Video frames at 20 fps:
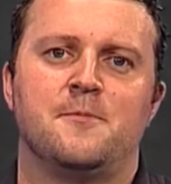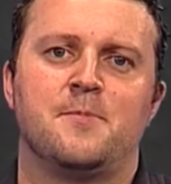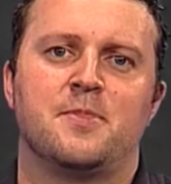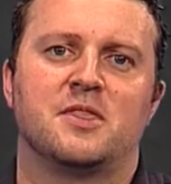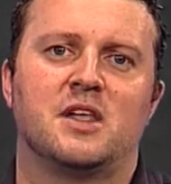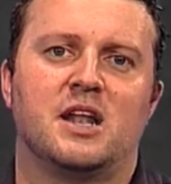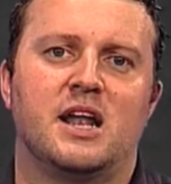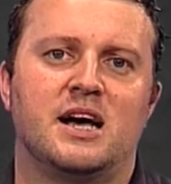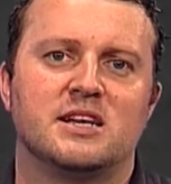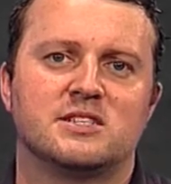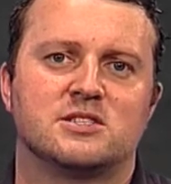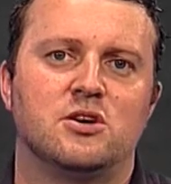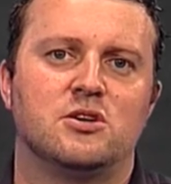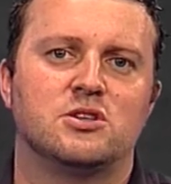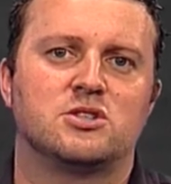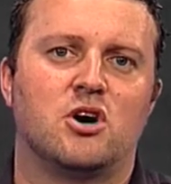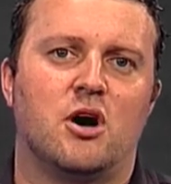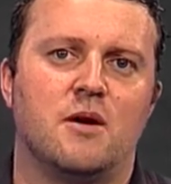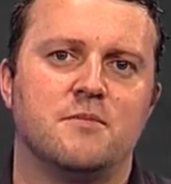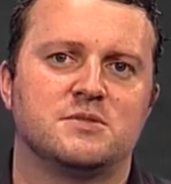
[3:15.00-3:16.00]
The last 2
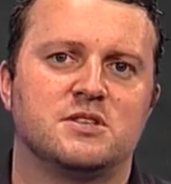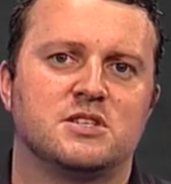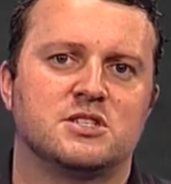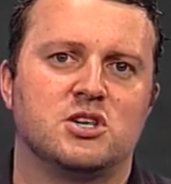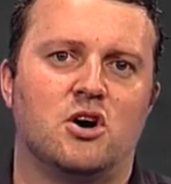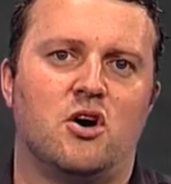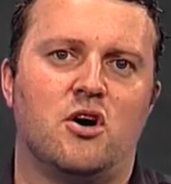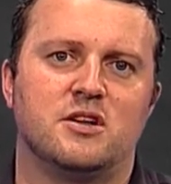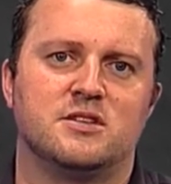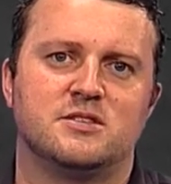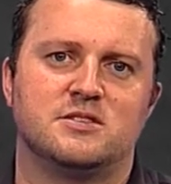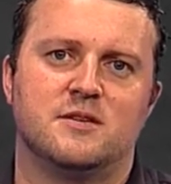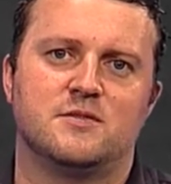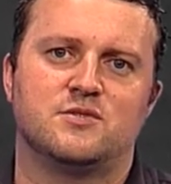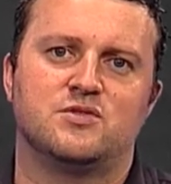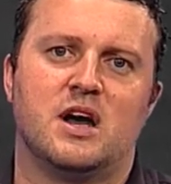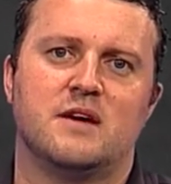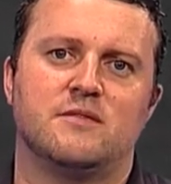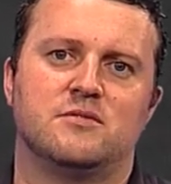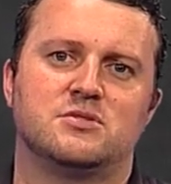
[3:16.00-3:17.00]
times the Titans have
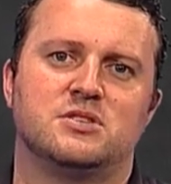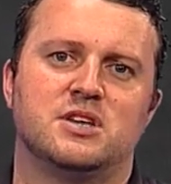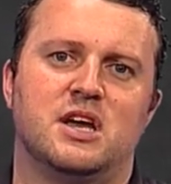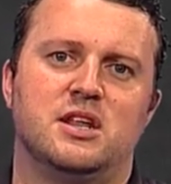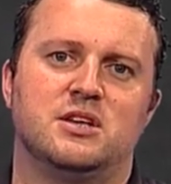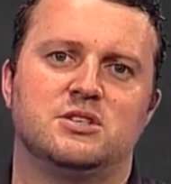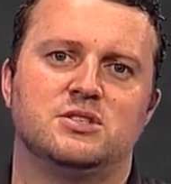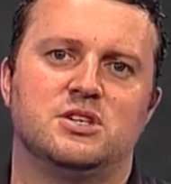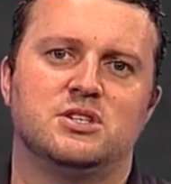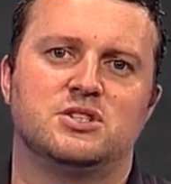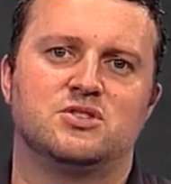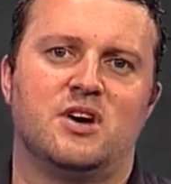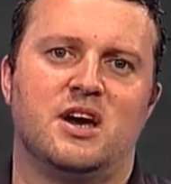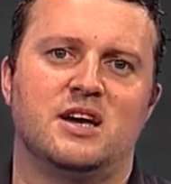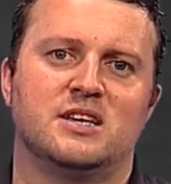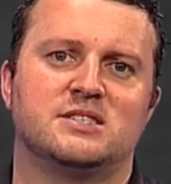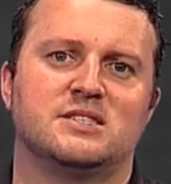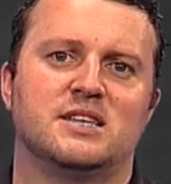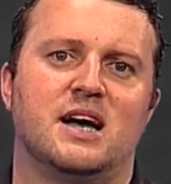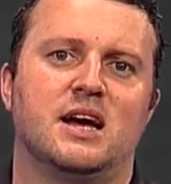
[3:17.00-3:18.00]
travelled to Energy Australia
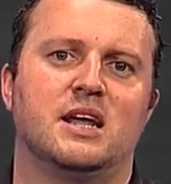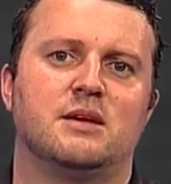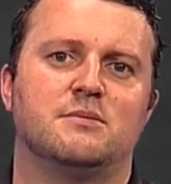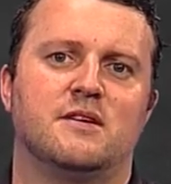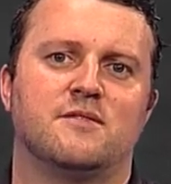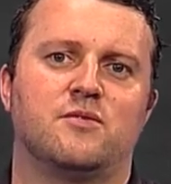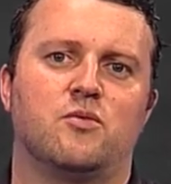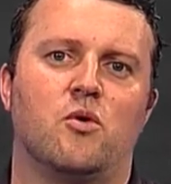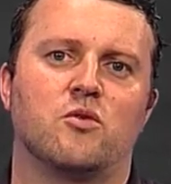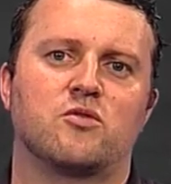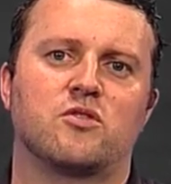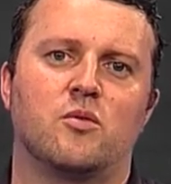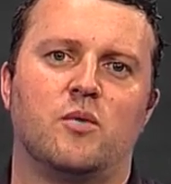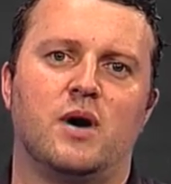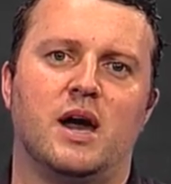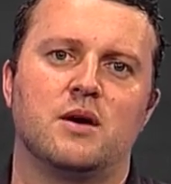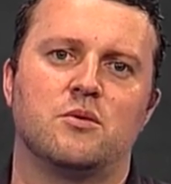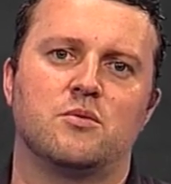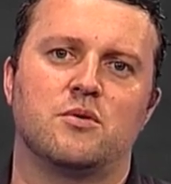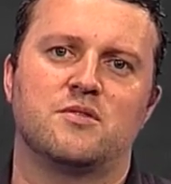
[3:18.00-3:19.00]
Stadium, they've walked
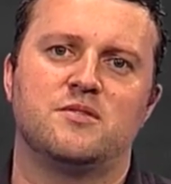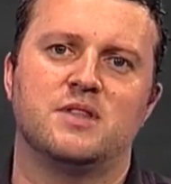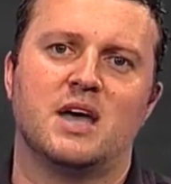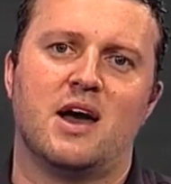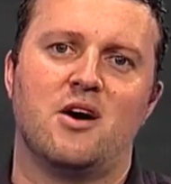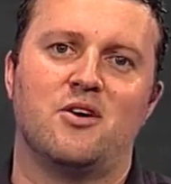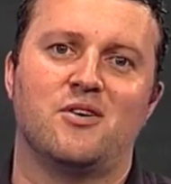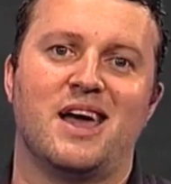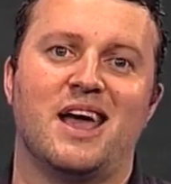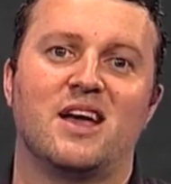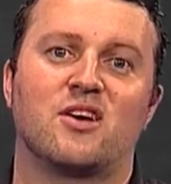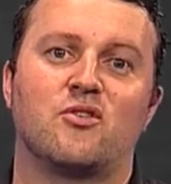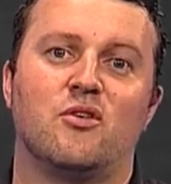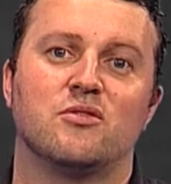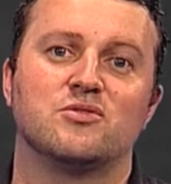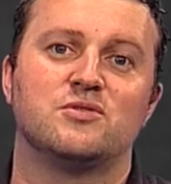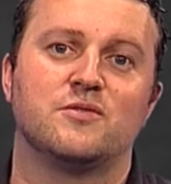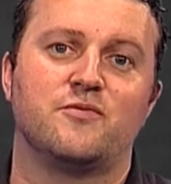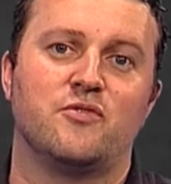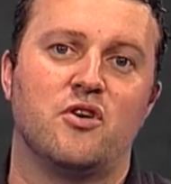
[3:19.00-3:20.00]
away with narrow and
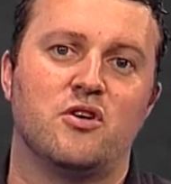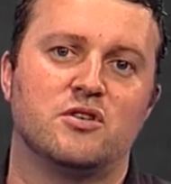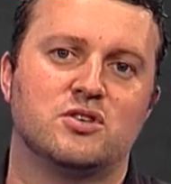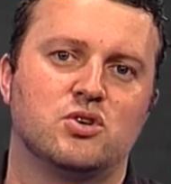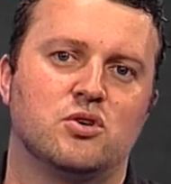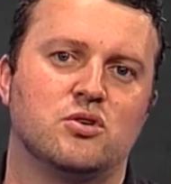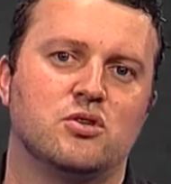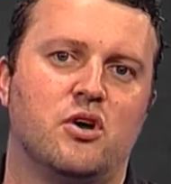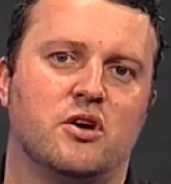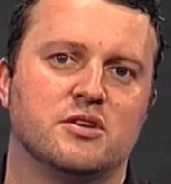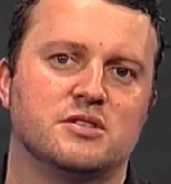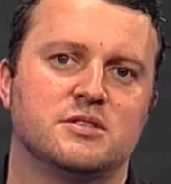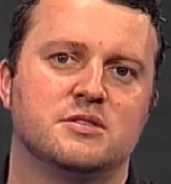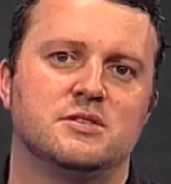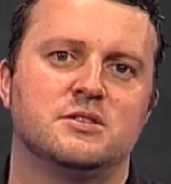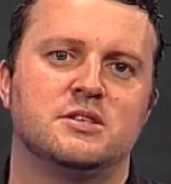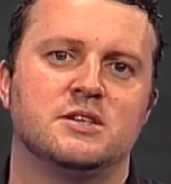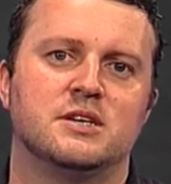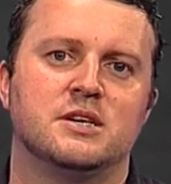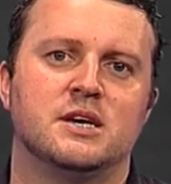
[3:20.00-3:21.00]
controversial
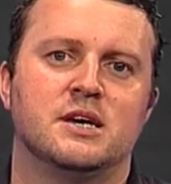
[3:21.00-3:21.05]
losses.